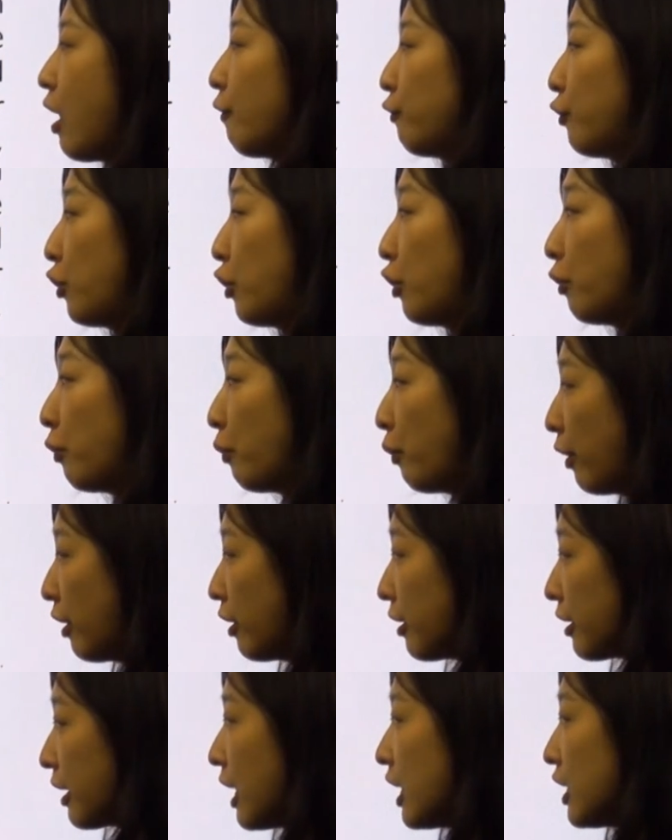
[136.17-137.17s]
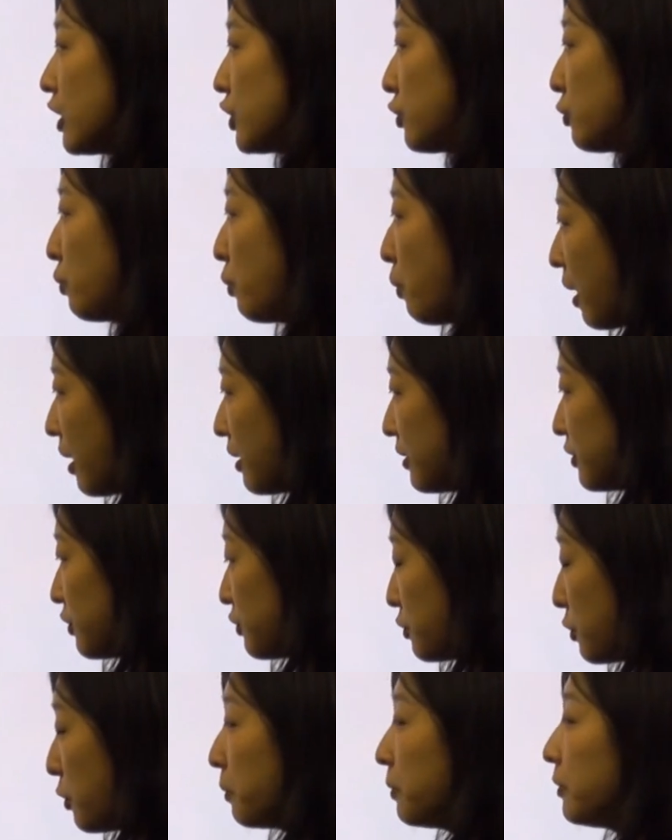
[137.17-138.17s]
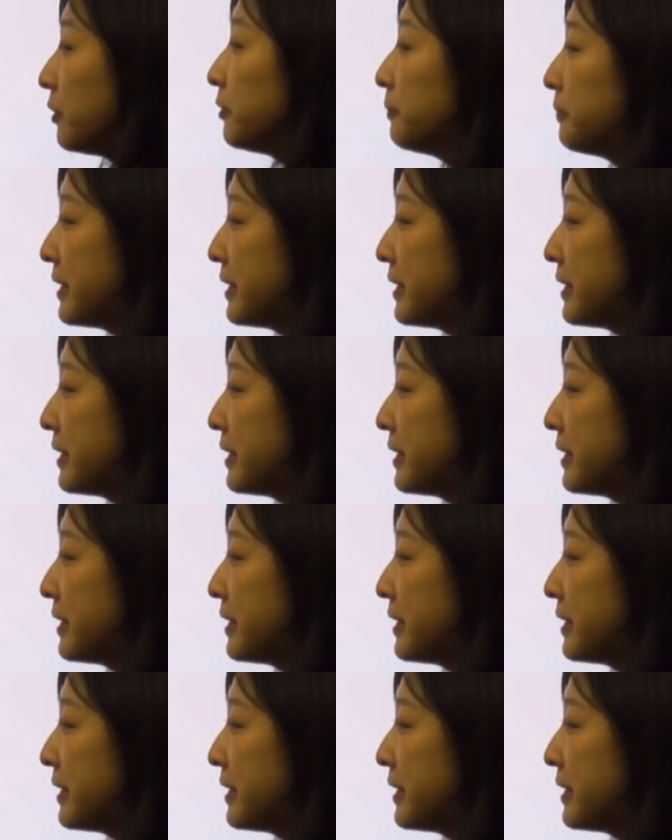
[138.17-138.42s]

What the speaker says: For her work, she won the Nobel